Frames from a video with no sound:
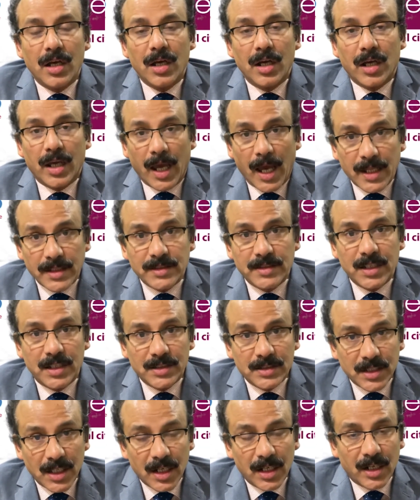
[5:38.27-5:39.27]
cancer
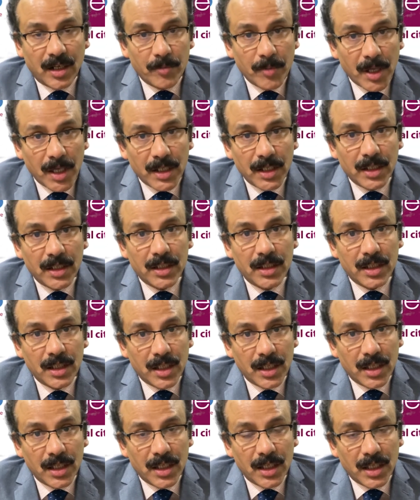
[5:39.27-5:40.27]
cell remaining
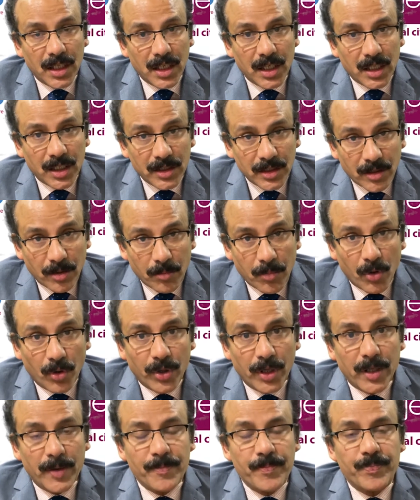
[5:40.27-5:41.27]
in the
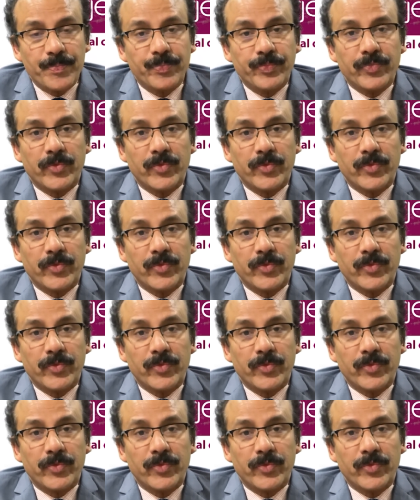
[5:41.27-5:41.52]
body.